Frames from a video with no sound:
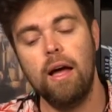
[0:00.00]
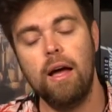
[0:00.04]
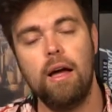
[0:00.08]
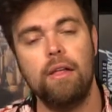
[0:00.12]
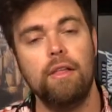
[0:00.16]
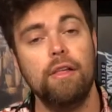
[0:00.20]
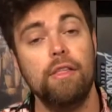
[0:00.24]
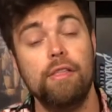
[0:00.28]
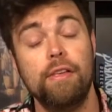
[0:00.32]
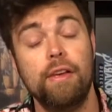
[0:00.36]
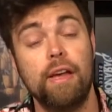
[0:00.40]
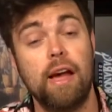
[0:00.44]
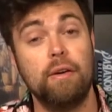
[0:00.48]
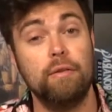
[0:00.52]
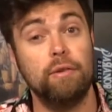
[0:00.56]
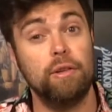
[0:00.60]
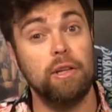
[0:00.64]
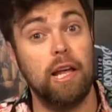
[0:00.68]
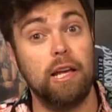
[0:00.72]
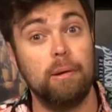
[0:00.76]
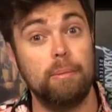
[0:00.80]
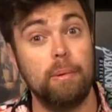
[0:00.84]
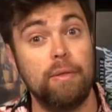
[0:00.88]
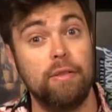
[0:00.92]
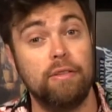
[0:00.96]
Another thing I
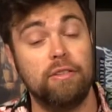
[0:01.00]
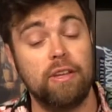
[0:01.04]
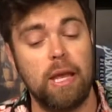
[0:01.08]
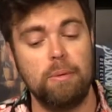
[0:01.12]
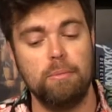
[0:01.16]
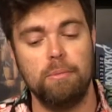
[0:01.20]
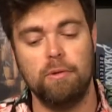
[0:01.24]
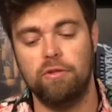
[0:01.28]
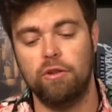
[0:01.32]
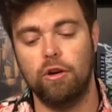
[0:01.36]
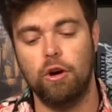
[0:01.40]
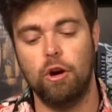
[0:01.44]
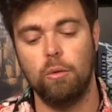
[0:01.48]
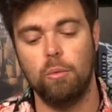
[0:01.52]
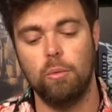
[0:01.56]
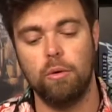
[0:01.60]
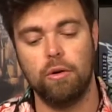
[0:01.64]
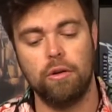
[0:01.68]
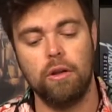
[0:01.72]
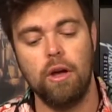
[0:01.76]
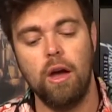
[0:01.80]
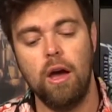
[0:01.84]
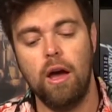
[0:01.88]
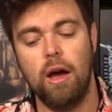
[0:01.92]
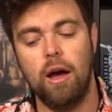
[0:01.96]
really like about this game is the
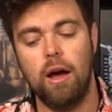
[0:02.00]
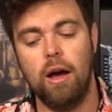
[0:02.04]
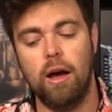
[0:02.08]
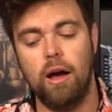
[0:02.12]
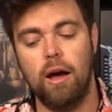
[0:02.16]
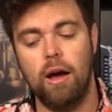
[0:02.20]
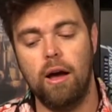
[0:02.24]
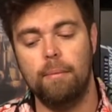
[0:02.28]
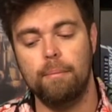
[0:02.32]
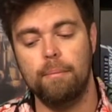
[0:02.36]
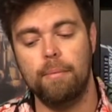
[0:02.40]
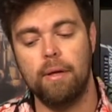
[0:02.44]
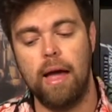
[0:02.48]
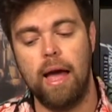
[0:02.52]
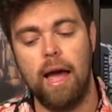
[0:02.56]
artwork. Um,